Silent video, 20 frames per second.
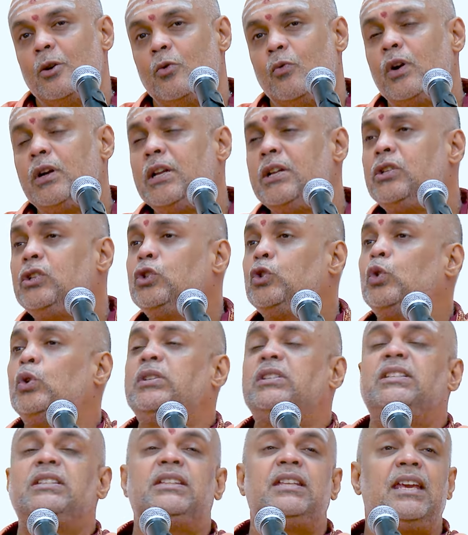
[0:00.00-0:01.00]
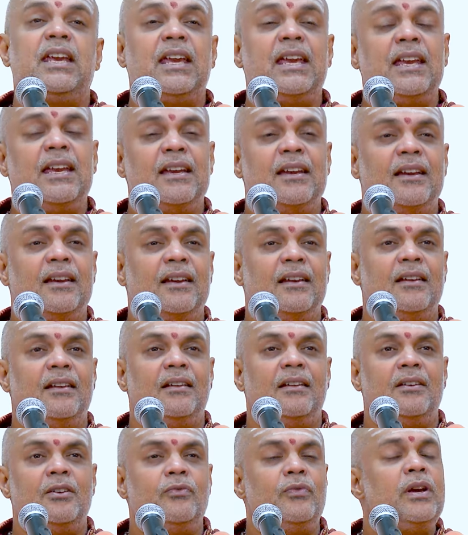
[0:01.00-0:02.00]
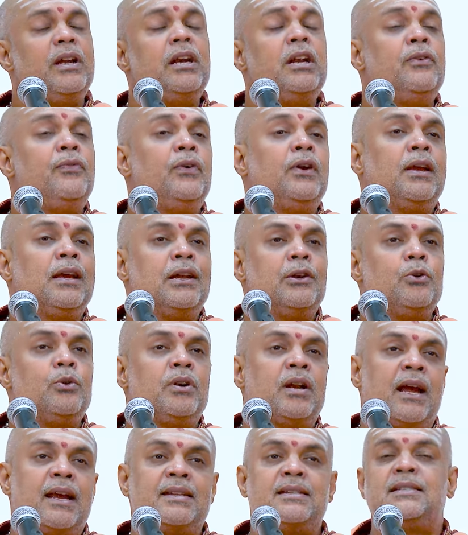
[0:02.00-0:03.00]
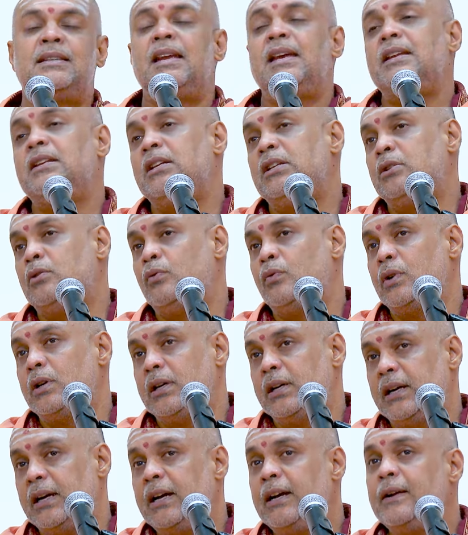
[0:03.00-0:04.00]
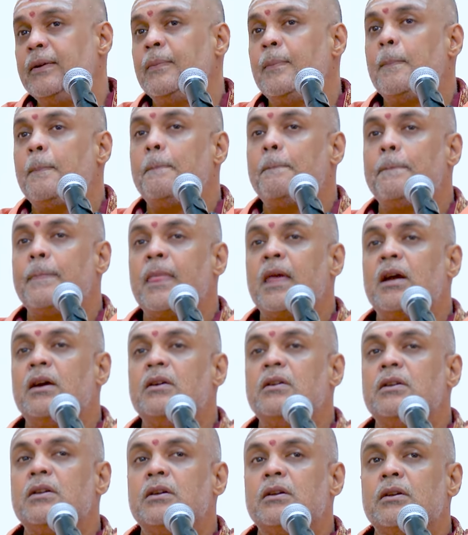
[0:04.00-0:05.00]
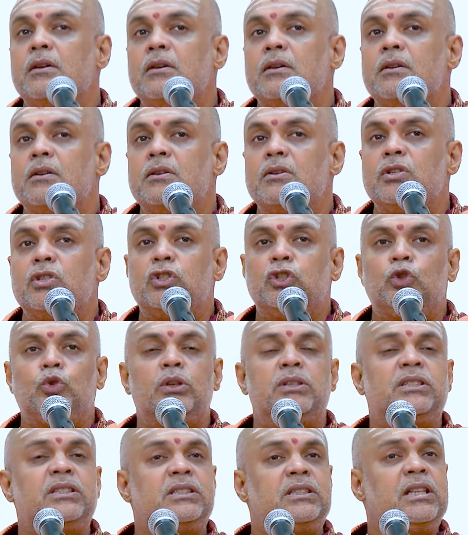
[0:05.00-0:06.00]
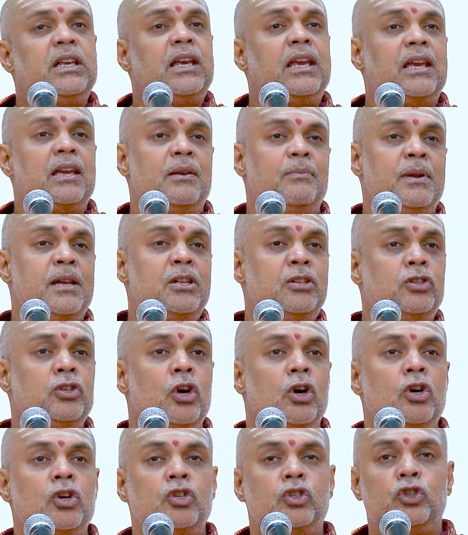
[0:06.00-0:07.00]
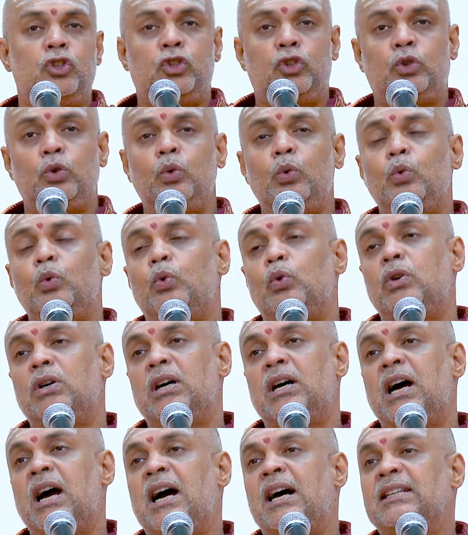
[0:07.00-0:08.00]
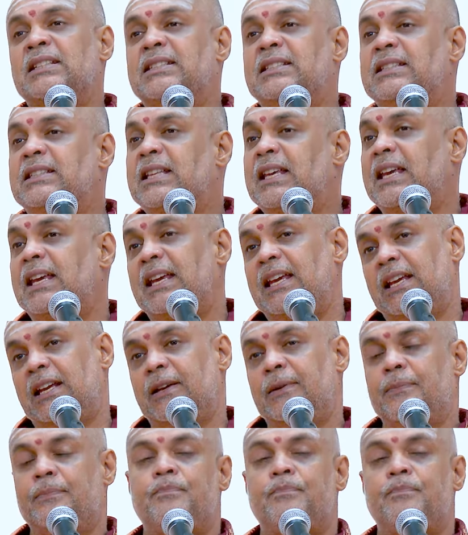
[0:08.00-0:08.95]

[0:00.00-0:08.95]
What is swasti? Very difficult to translate this word. Swasti means su asti.